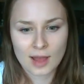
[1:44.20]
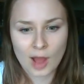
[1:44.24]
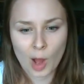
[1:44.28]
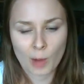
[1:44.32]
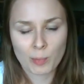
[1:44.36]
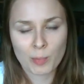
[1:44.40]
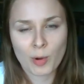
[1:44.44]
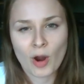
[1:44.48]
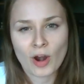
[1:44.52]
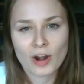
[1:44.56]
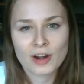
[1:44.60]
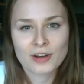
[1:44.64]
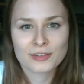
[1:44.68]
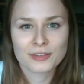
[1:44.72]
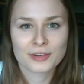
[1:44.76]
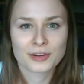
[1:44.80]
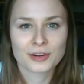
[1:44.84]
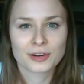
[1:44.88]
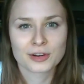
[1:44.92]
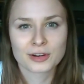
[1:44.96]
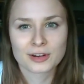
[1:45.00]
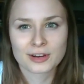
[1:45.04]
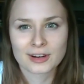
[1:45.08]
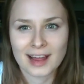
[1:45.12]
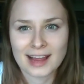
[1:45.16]
a part of
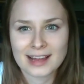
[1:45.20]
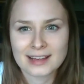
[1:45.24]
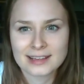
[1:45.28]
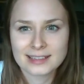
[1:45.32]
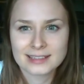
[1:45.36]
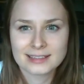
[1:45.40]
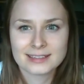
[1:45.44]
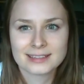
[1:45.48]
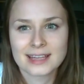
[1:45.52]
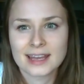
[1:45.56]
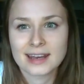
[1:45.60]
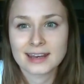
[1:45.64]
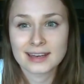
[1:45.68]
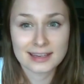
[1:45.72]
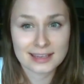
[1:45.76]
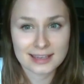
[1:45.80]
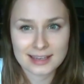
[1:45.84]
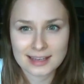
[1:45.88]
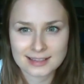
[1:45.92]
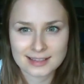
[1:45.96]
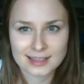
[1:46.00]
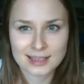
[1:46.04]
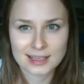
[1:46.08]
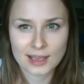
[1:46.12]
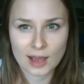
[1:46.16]
her
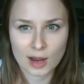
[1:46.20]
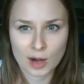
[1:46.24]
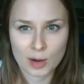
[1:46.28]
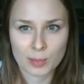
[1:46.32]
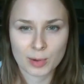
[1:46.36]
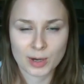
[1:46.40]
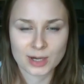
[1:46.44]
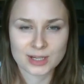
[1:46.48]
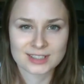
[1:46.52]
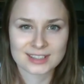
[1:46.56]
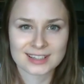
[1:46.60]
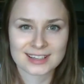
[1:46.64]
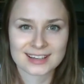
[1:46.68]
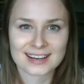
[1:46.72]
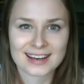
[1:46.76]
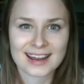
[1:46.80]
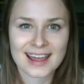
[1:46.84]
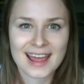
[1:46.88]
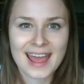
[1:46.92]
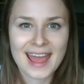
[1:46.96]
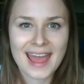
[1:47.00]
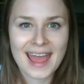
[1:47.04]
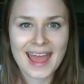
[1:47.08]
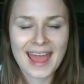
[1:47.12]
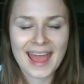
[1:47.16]
identity as a young person,
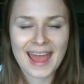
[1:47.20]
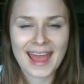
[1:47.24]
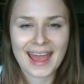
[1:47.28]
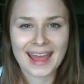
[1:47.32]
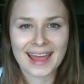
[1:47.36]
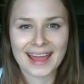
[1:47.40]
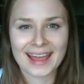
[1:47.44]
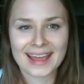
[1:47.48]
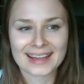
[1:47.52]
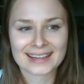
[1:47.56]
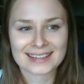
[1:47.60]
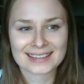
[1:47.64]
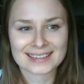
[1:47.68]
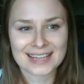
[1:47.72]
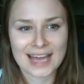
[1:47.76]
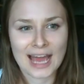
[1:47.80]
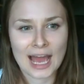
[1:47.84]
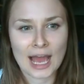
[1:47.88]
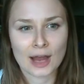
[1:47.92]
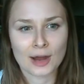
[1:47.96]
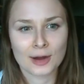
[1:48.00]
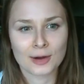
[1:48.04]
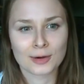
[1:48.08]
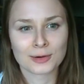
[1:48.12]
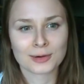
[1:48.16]
and
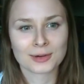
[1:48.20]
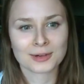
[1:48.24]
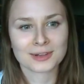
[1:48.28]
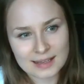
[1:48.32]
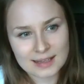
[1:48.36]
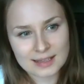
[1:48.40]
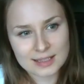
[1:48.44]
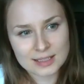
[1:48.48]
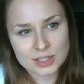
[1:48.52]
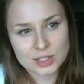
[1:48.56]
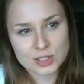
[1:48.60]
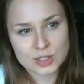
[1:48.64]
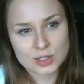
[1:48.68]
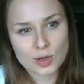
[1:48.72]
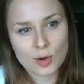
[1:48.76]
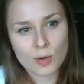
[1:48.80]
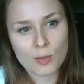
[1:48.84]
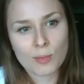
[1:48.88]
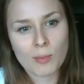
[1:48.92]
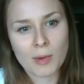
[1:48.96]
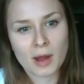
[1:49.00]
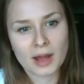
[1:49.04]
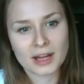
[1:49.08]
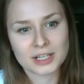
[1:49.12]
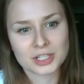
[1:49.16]
how so
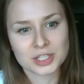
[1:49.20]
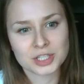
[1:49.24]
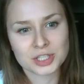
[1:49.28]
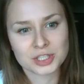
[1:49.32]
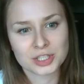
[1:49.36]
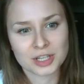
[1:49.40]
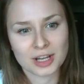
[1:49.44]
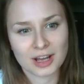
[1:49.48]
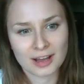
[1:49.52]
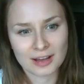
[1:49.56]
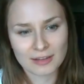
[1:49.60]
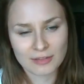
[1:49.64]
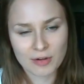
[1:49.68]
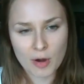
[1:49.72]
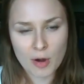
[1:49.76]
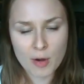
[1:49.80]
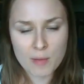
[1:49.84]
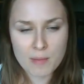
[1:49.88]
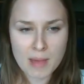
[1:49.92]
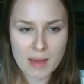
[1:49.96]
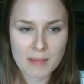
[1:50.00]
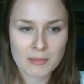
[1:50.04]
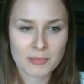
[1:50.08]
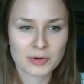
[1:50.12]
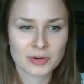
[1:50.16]
much of her
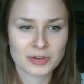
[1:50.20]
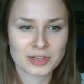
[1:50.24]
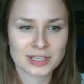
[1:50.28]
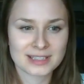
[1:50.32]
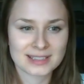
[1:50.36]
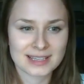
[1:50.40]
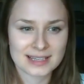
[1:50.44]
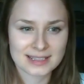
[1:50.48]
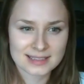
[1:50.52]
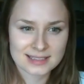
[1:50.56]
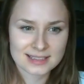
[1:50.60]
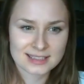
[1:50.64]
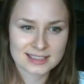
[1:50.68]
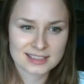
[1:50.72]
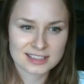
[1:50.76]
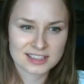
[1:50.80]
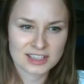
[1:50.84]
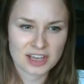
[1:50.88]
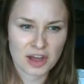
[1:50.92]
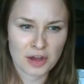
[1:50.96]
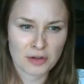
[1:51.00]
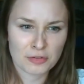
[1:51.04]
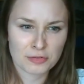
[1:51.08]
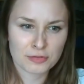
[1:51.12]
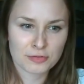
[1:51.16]
memories and
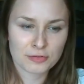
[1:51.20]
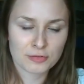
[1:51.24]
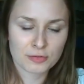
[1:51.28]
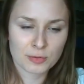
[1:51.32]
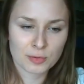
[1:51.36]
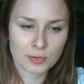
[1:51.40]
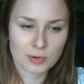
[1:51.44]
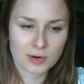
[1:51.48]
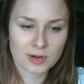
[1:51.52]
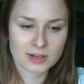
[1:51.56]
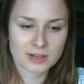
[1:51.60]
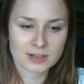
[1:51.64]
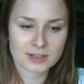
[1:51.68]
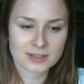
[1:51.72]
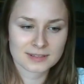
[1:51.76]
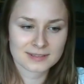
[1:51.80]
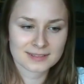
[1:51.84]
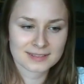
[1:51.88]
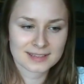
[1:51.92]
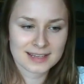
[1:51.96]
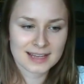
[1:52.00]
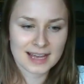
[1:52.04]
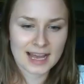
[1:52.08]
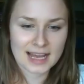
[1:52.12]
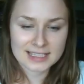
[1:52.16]
stuff were
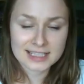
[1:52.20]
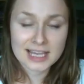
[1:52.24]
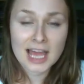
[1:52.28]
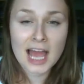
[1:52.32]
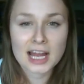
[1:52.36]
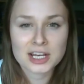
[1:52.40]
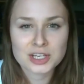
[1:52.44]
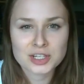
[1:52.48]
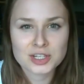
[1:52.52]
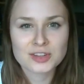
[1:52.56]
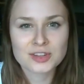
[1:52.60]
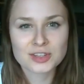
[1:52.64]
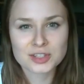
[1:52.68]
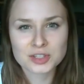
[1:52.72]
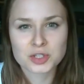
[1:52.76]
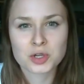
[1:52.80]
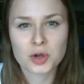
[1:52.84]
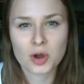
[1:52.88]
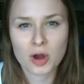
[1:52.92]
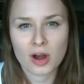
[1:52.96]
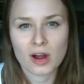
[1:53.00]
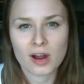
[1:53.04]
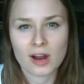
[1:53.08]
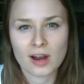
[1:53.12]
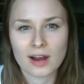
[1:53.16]
attached to this
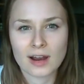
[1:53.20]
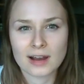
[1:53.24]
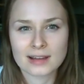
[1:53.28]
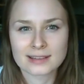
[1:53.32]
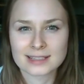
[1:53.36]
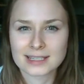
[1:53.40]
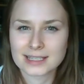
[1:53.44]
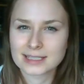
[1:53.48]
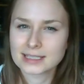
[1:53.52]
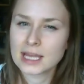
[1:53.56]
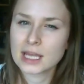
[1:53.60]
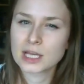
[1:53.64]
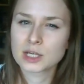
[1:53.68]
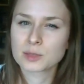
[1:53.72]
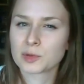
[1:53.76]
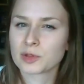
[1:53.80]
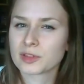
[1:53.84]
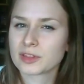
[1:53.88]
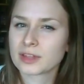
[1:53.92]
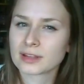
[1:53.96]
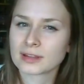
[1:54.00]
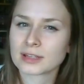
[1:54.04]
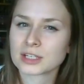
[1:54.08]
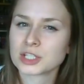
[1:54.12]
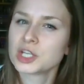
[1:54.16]
car as like a tangible
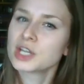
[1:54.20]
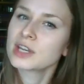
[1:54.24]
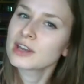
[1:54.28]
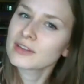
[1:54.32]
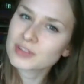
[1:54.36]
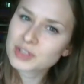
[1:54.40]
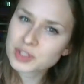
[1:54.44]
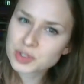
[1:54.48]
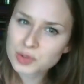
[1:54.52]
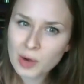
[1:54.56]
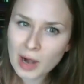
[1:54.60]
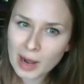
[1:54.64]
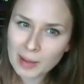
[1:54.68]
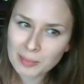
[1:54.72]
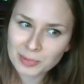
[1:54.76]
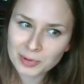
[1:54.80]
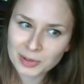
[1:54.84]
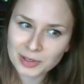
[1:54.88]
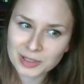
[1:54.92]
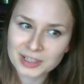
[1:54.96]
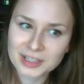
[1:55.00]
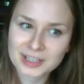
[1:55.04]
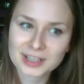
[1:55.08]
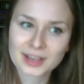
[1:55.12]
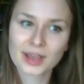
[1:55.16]
thing. Like, she didn't have a
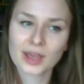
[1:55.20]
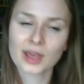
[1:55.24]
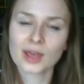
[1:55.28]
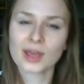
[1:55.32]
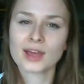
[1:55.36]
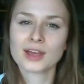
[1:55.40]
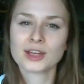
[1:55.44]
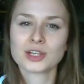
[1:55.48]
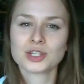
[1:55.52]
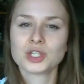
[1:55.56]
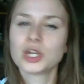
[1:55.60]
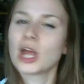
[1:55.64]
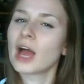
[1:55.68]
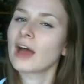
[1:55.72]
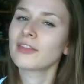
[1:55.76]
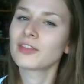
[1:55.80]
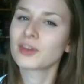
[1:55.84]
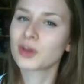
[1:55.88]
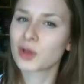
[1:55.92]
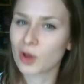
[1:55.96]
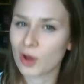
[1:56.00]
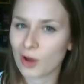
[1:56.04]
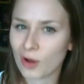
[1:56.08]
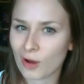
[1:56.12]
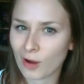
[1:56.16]
scrapbook, she had the
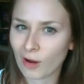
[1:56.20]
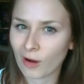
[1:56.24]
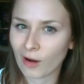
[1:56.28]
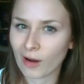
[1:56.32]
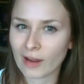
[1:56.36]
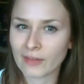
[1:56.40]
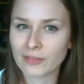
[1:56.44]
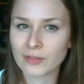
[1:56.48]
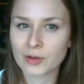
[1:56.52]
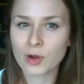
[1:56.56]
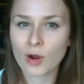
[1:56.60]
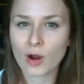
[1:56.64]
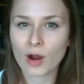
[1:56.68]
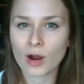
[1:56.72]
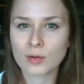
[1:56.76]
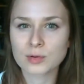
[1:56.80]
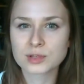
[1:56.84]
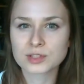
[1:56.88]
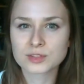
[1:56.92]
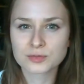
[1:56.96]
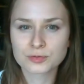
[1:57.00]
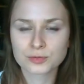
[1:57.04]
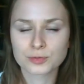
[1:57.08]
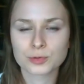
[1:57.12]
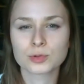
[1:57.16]
car, and the car
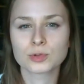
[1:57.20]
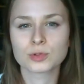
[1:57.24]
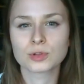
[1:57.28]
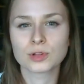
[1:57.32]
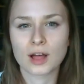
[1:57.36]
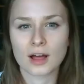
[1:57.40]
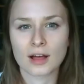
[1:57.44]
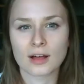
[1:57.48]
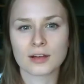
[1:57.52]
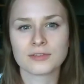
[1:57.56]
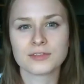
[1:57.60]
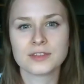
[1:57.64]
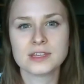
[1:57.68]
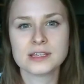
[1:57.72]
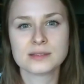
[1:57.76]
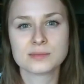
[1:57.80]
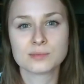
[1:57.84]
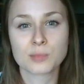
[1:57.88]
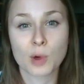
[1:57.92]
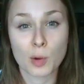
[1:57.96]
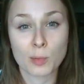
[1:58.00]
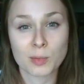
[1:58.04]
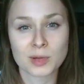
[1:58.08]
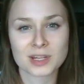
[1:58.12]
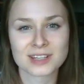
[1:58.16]
was full of these
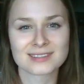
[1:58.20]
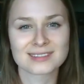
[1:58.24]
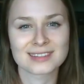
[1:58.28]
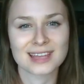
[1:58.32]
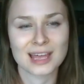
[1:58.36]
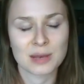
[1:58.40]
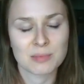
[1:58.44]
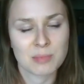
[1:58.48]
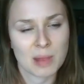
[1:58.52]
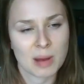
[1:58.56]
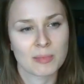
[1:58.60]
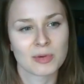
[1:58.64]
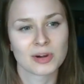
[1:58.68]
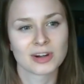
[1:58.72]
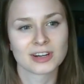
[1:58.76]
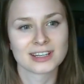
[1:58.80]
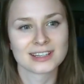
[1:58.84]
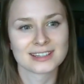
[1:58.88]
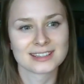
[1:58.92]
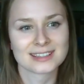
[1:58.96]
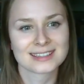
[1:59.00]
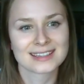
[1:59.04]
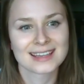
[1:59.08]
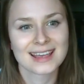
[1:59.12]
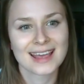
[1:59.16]
moments and
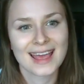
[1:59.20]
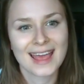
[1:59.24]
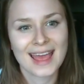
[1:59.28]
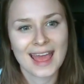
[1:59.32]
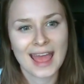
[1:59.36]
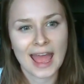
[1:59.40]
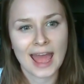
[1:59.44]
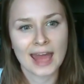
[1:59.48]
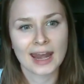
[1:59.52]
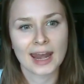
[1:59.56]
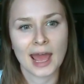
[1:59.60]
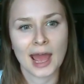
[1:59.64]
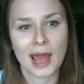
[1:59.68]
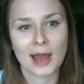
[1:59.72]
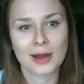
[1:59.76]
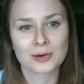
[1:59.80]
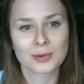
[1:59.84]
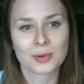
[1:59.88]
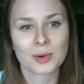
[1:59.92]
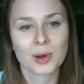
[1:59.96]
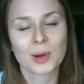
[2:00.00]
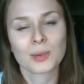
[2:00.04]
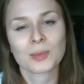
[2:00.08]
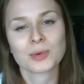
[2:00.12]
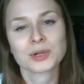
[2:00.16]
memories, and
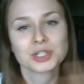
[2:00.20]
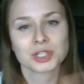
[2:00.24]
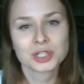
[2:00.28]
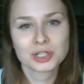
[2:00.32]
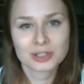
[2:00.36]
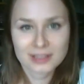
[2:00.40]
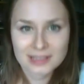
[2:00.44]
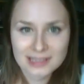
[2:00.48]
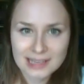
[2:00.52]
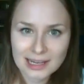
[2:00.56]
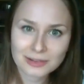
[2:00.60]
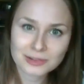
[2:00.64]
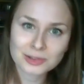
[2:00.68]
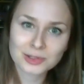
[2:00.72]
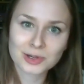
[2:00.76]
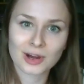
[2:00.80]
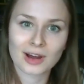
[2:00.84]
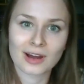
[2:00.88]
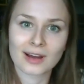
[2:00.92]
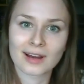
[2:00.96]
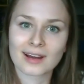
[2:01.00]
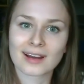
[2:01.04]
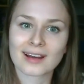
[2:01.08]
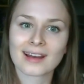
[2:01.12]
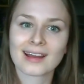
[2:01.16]
how when she cleaned out the
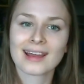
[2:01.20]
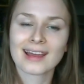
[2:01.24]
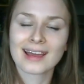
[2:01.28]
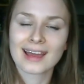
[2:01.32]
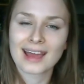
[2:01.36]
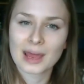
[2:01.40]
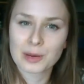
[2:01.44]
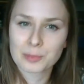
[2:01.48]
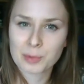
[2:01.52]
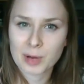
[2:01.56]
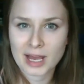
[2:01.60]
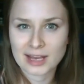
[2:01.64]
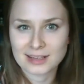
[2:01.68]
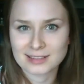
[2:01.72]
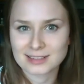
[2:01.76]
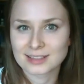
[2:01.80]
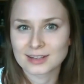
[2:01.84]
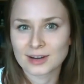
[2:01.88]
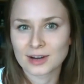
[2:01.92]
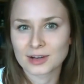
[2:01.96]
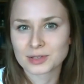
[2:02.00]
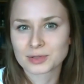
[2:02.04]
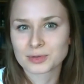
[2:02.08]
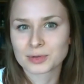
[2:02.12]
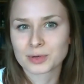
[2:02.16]
car and passed it
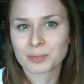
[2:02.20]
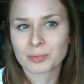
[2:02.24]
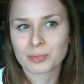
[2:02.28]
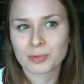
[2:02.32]
on to her